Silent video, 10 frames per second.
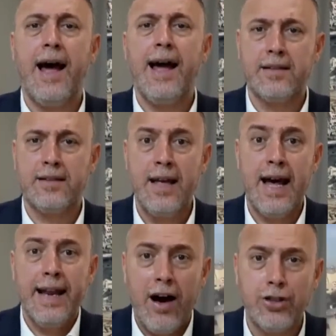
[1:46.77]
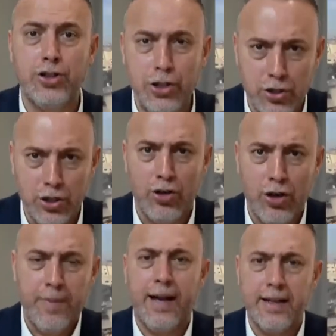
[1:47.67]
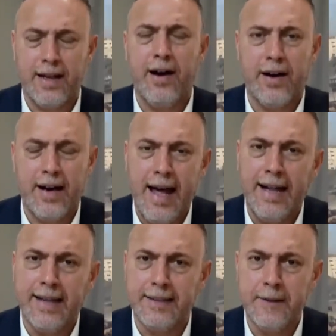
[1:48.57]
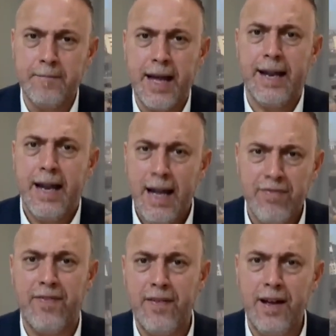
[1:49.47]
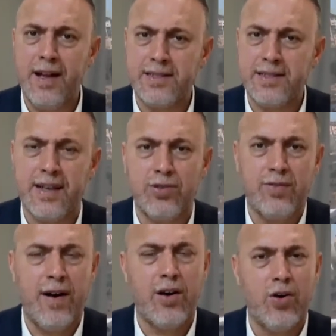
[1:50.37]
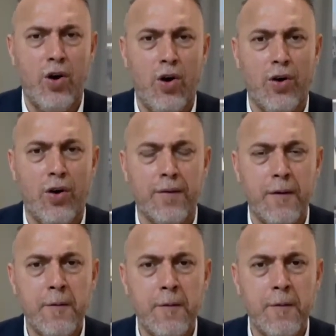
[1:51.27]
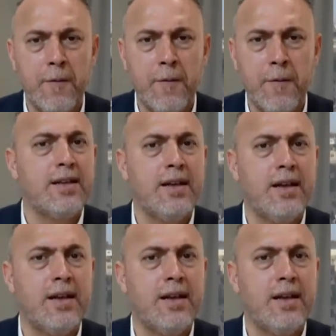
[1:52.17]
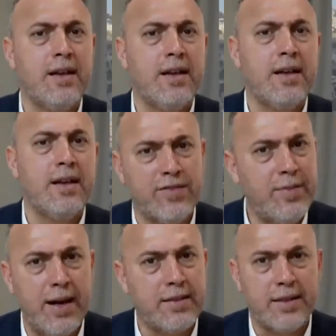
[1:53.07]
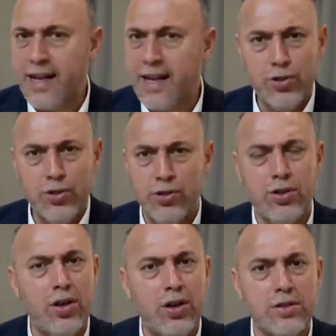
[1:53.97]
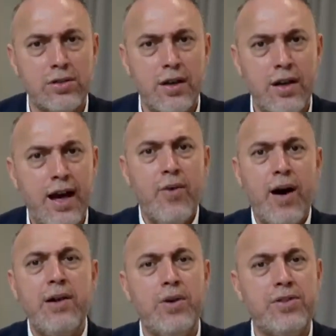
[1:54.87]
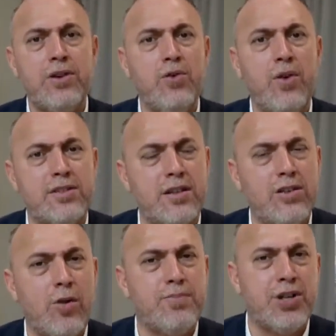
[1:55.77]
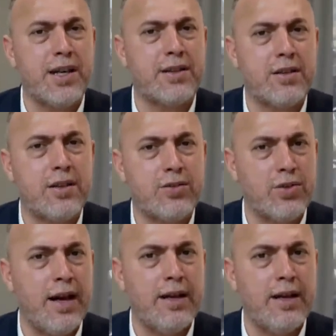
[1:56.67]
right and our duty to liberate our land and live in a state of our own, is the heart of the matter. That's the root cause. And why would the US object to